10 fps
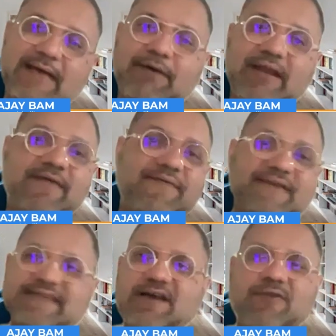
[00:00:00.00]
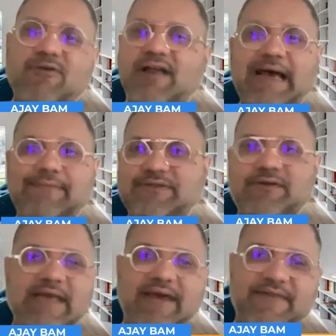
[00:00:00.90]
But in the physical world,
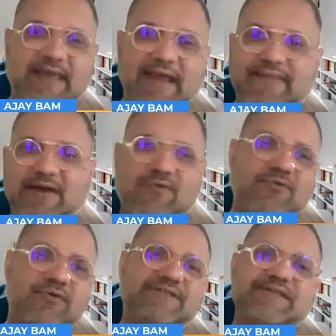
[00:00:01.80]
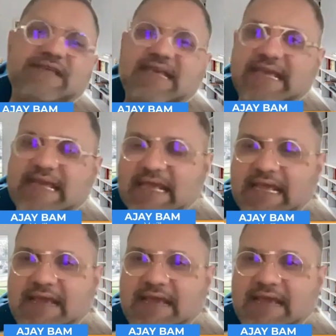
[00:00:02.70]
absolutely, I think we'll see